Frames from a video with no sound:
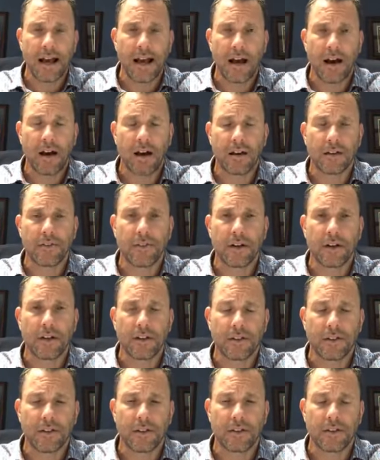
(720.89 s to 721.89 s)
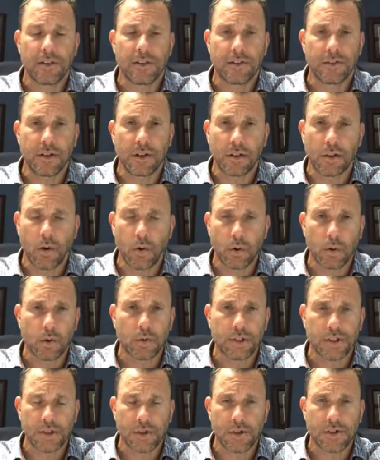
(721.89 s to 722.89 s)
The
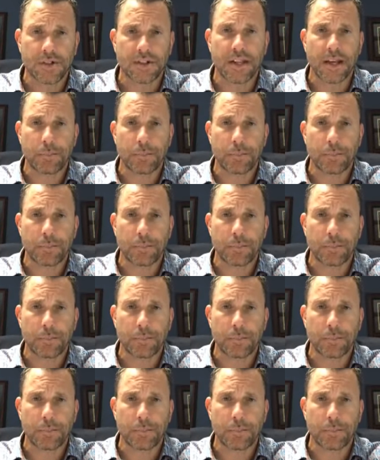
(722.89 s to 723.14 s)
local church